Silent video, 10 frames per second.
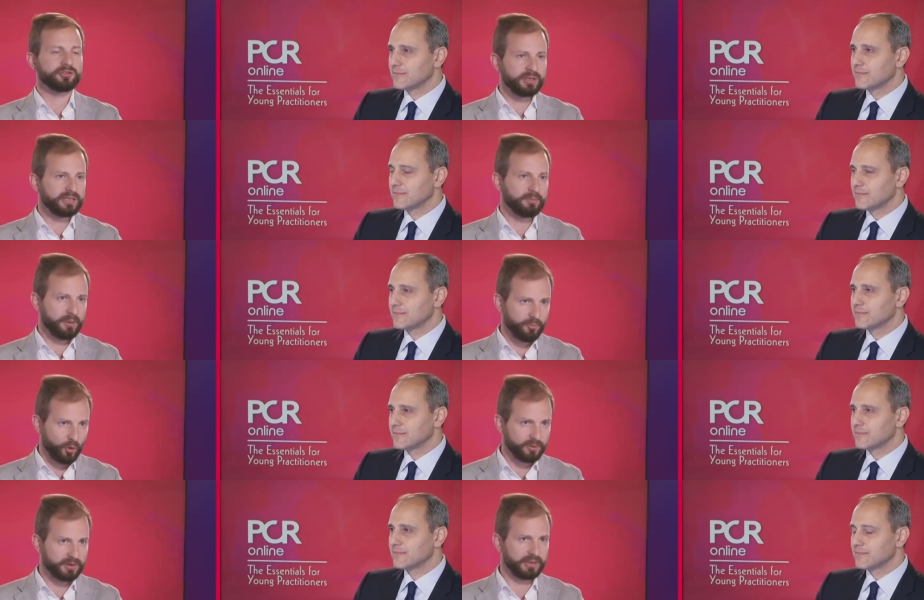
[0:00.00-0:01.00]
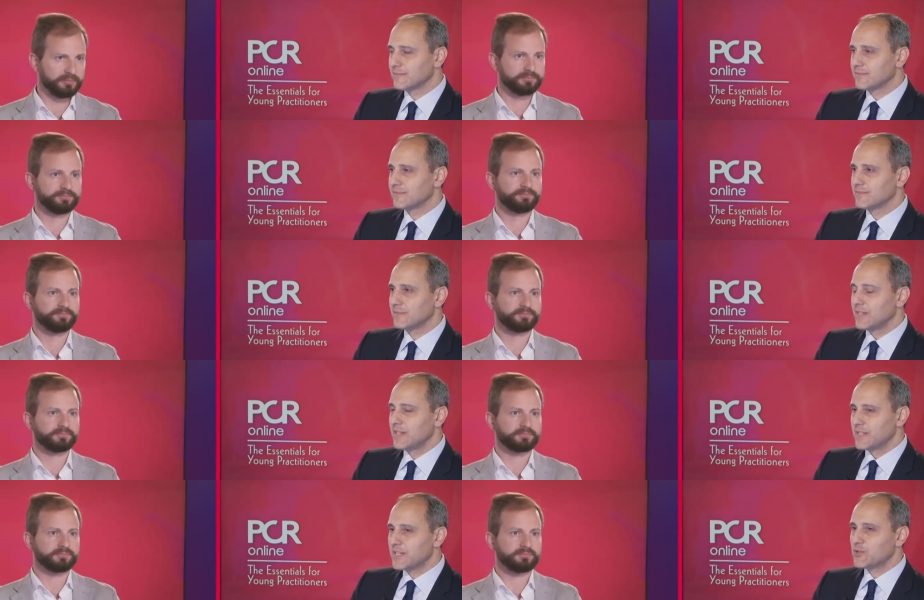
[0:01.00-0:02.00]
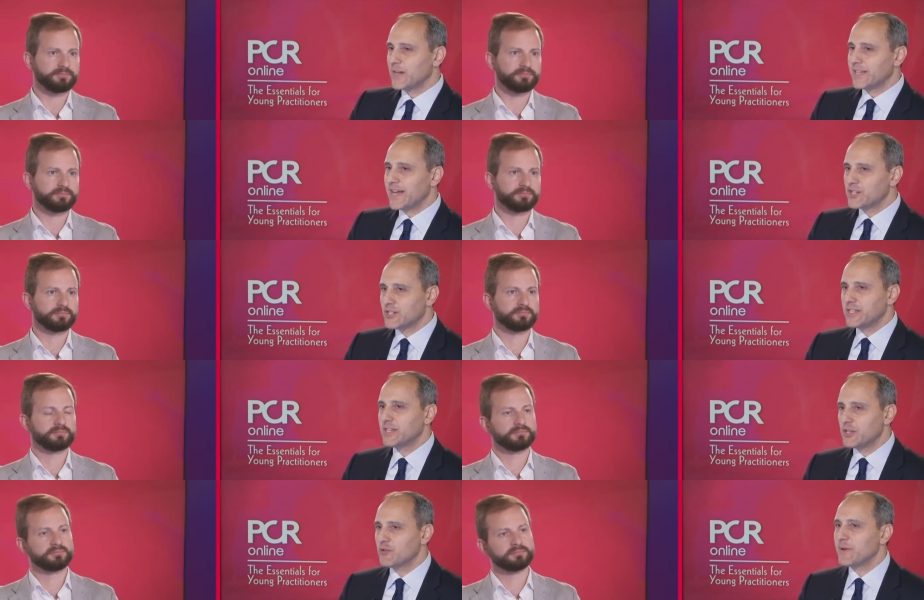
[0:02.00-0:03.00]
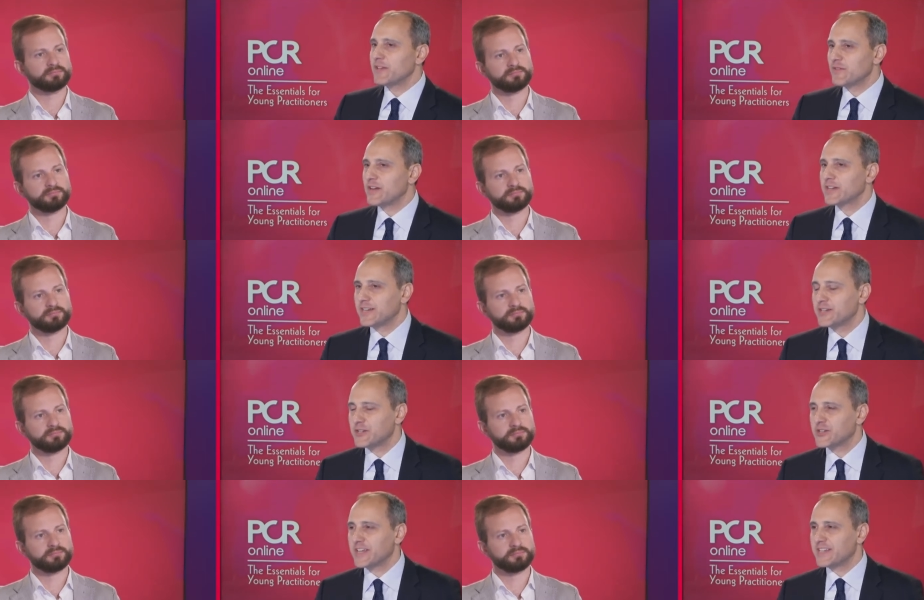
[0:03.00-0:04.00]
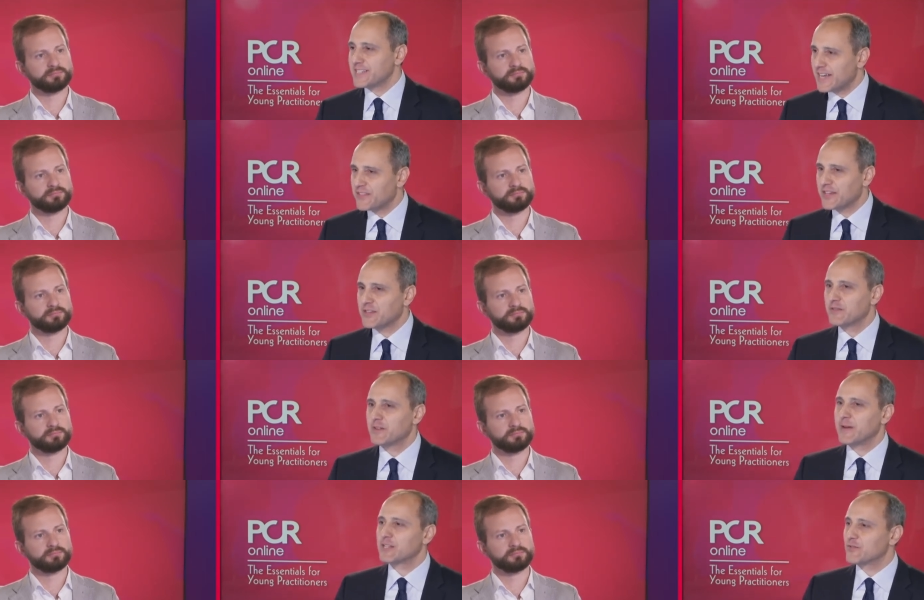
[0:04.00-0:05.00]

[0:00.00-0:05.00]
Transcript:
Speaker 1: treat them appropriately.
Speaker 2: That's right. Actually, you made very clear your case, and I thank you very much